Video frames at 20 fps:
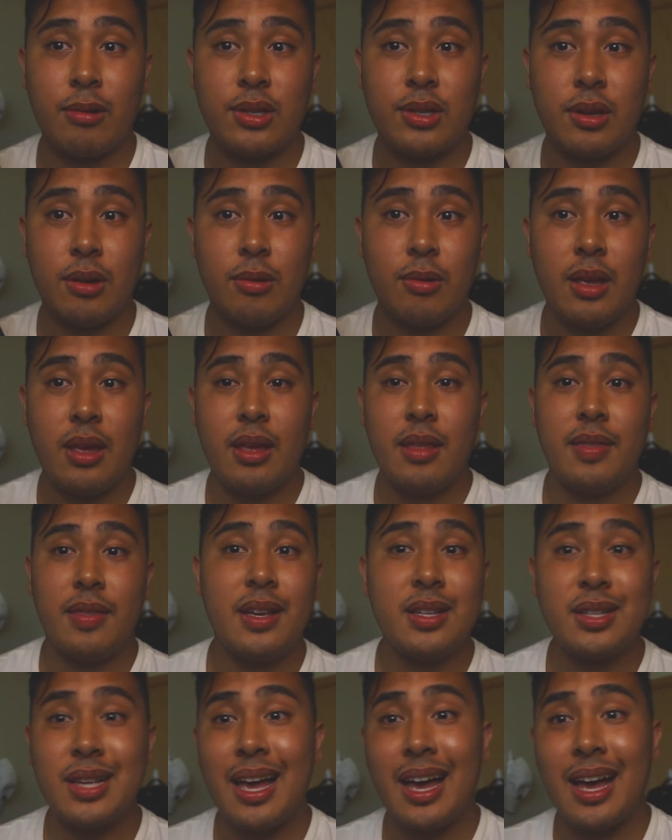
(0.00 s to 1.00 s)
So
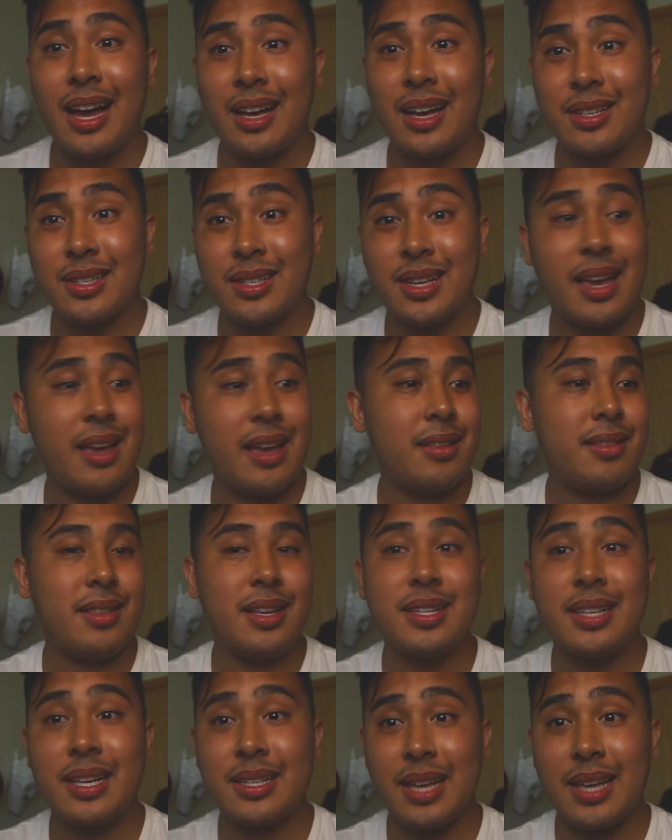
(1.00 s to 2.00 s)
this
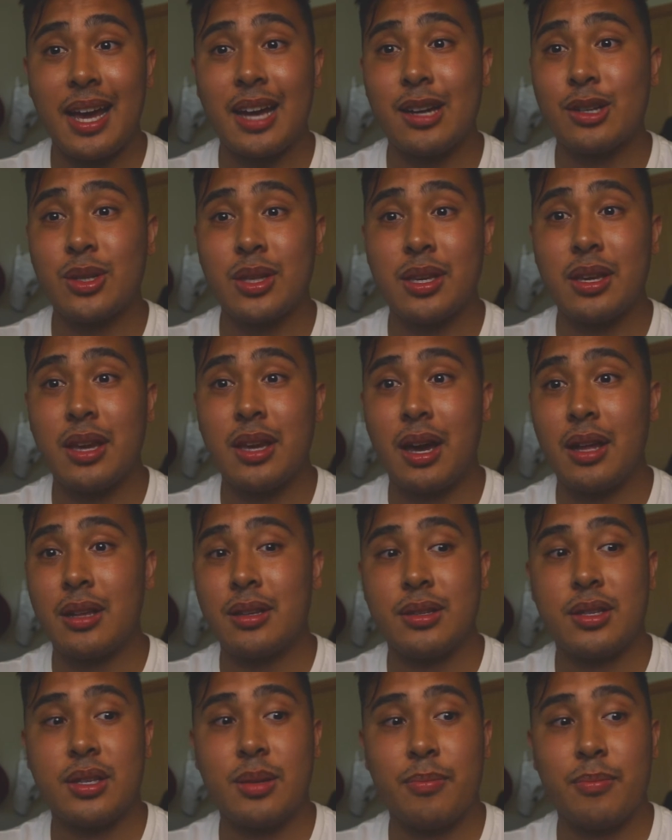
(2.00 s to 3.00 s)
has actually
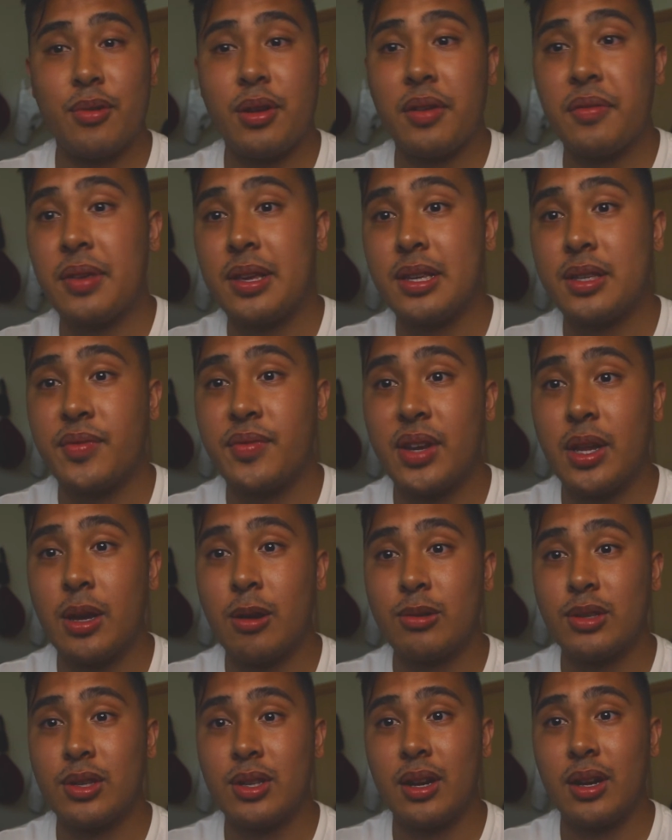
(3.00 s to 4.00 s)
gotten some previous
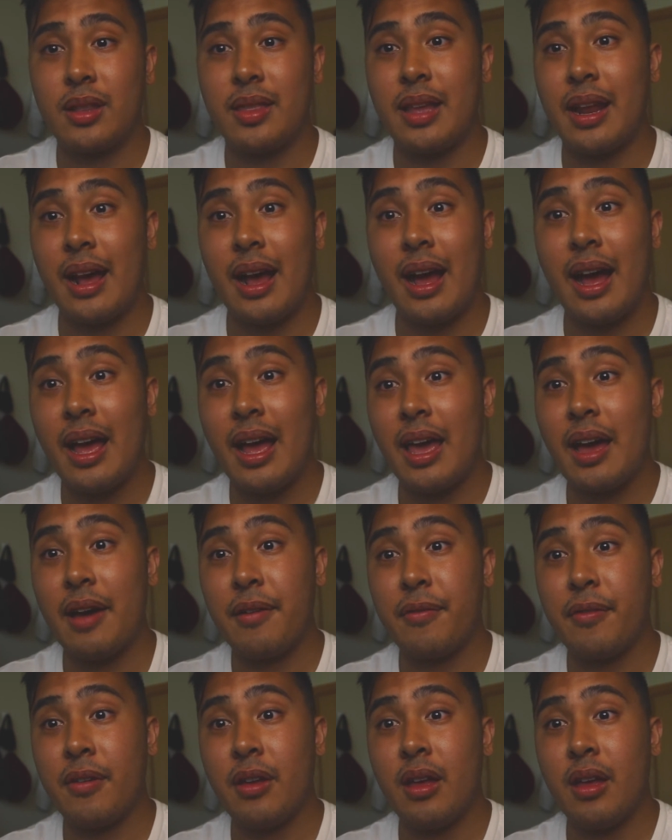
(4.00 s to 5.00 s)
videos done that I
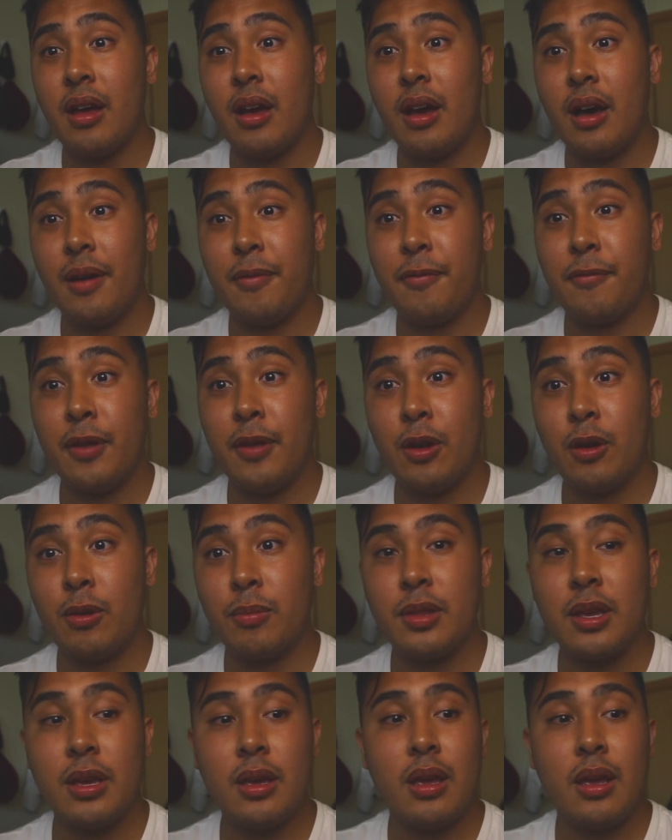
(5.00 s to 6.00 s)
have
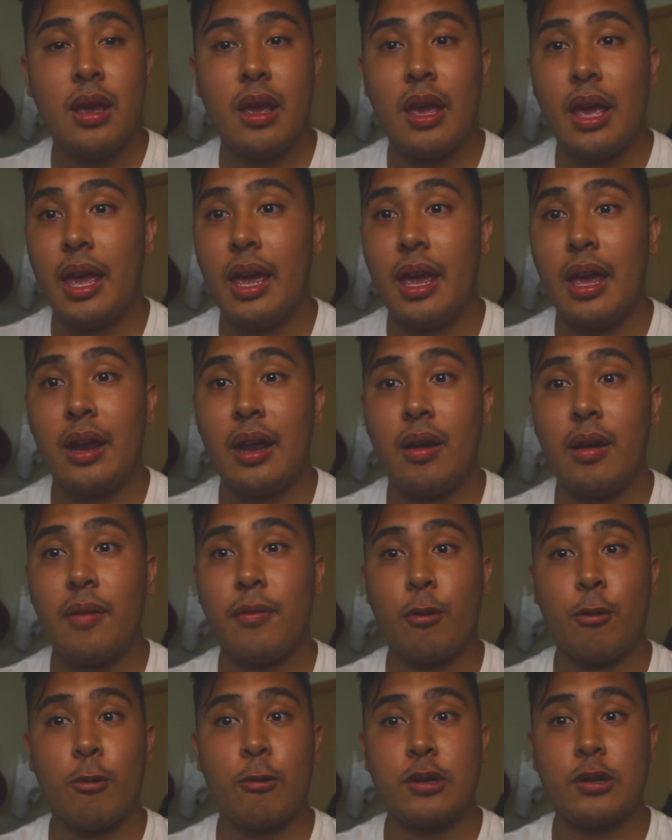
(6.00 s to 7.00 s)
filmed, and
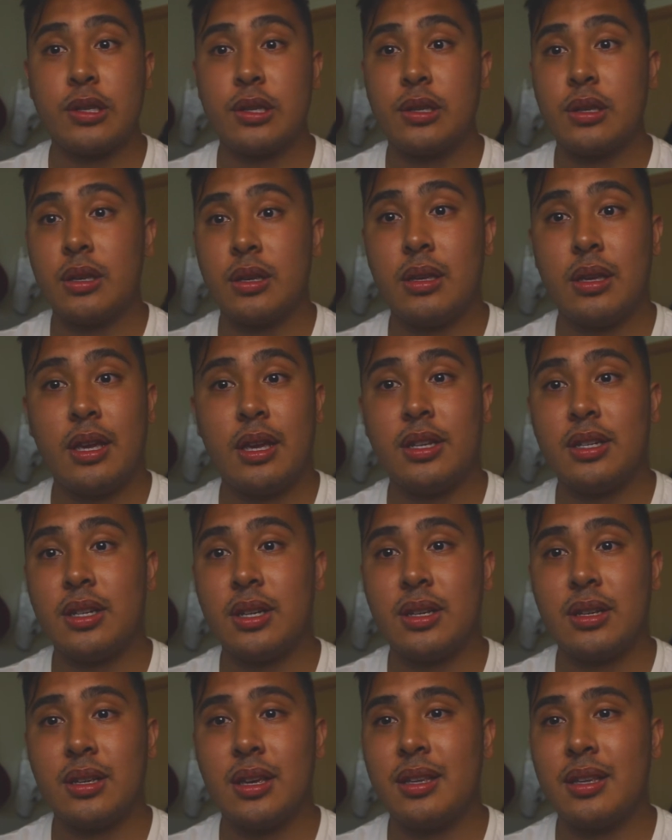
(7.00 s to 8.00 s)
of course it
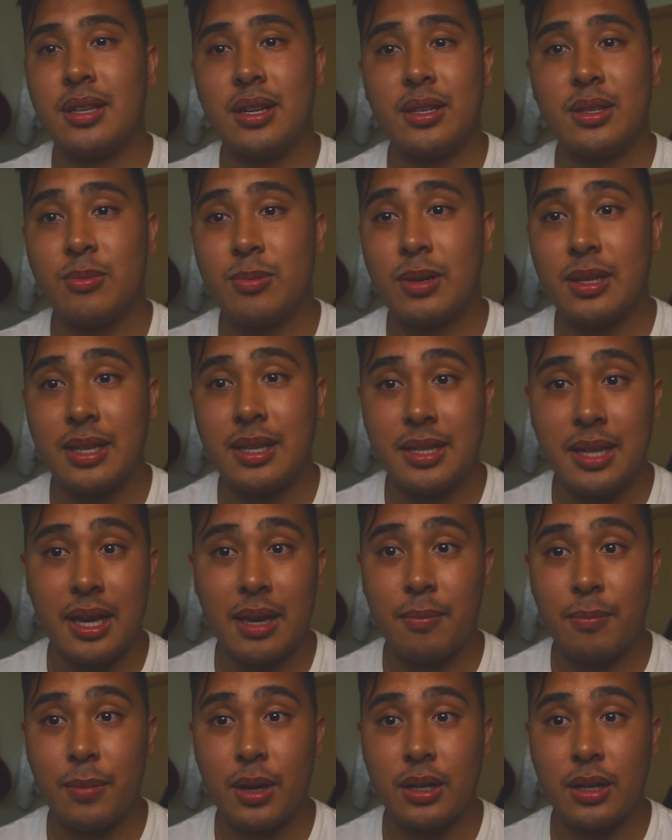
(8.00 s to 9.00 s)
doesn't really
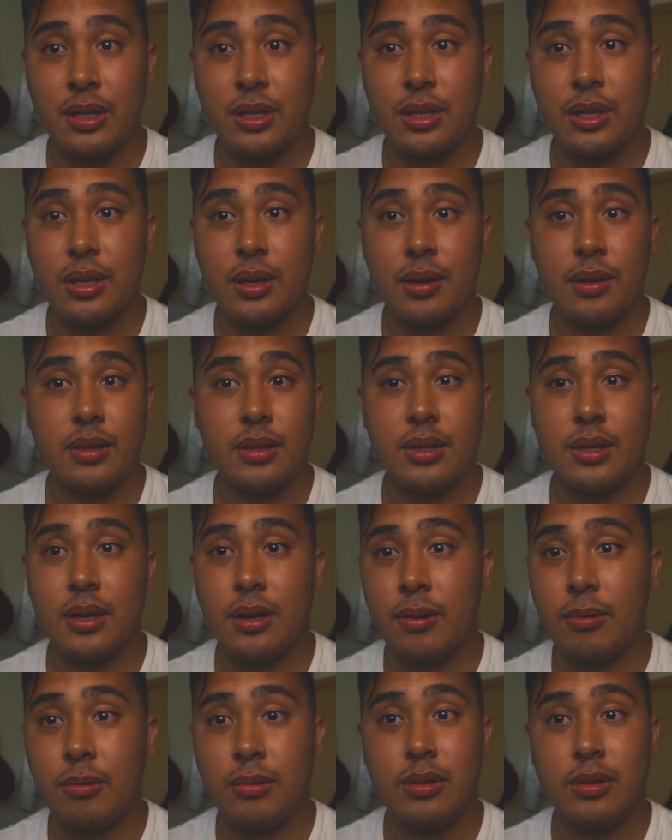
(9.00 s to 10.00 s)
take much,
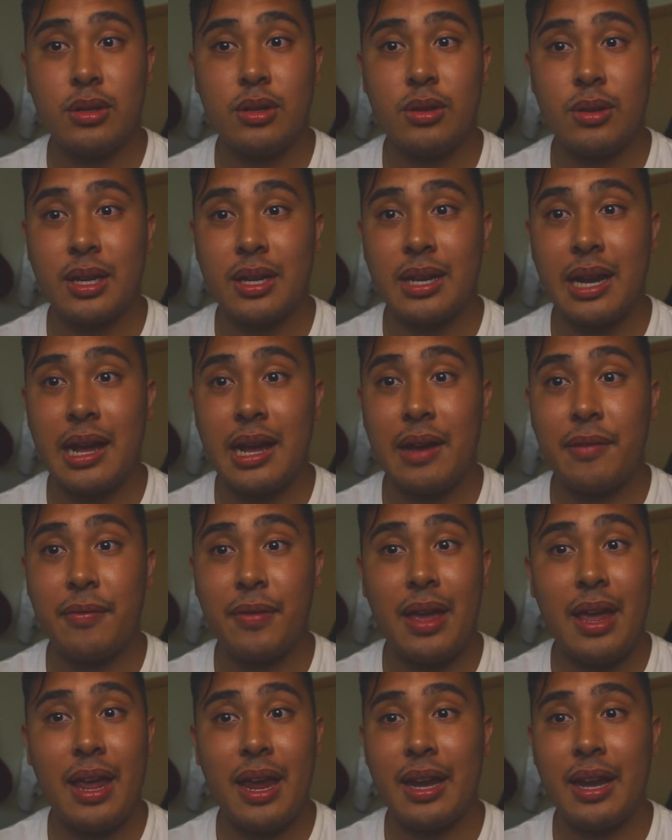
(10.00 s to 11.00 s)
so you can
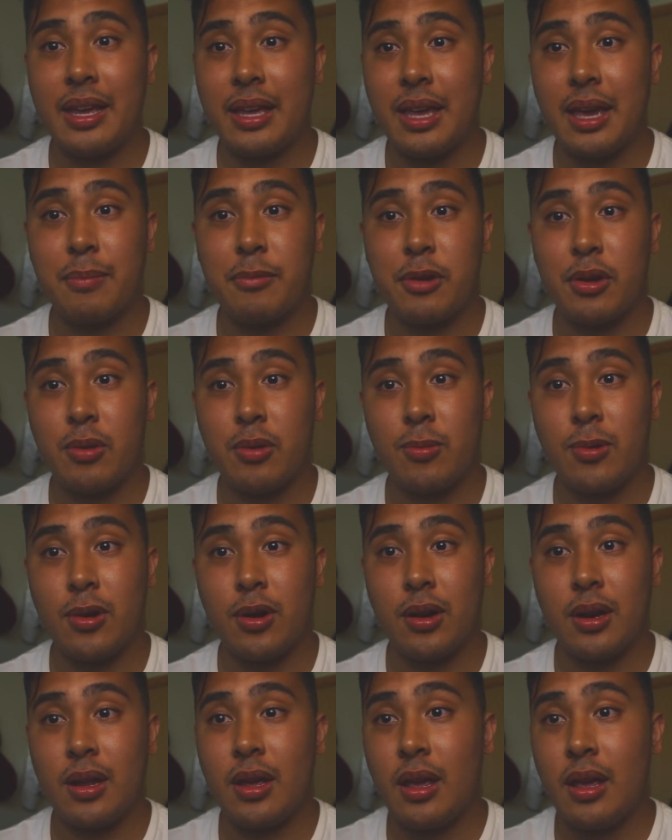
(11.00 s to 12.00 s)
have any camera you
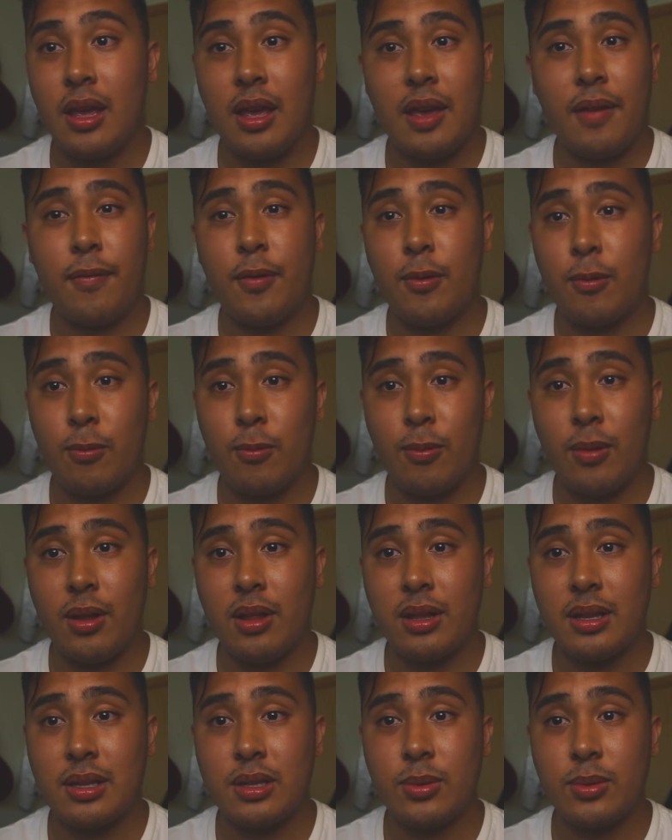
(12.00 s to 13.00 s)
want if you're
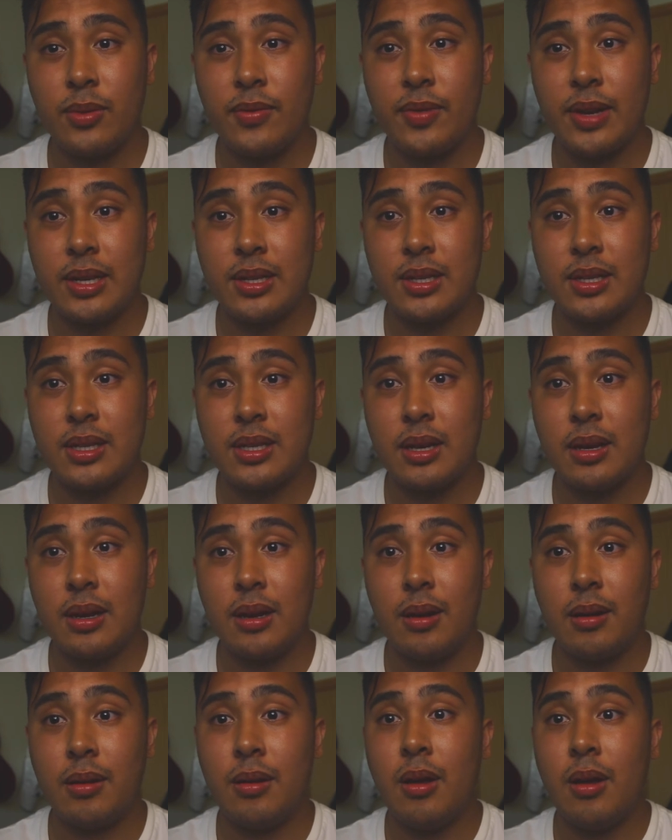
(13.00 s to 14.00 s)
willing to invest
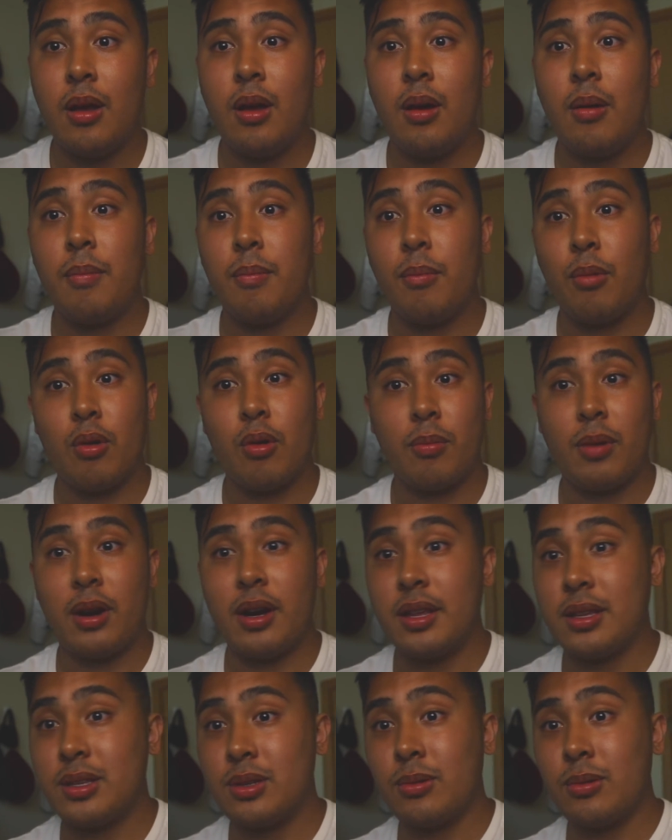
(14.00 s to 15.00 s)
more
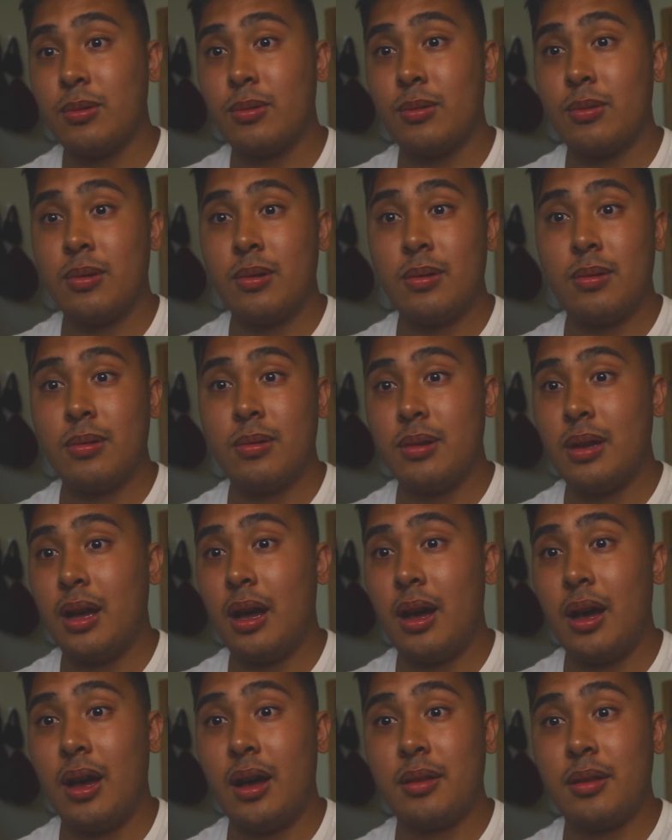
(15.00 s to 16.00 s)
money to
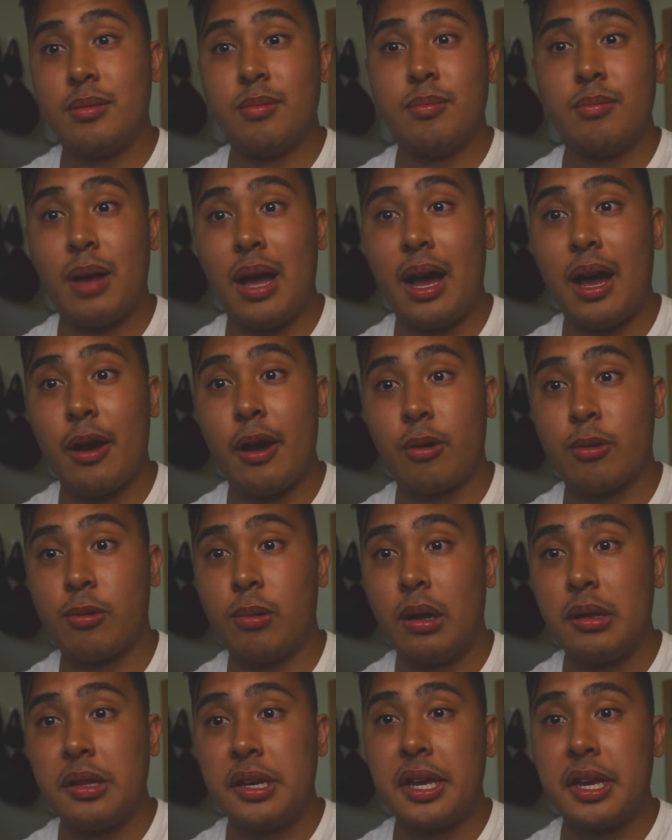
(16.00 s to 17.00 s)
higher
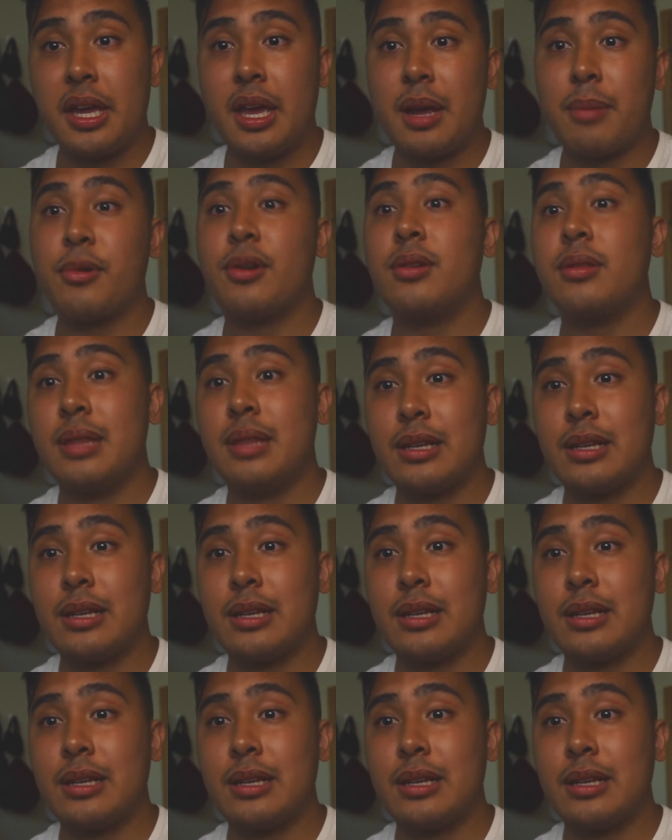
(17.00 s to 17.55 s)
quality camera.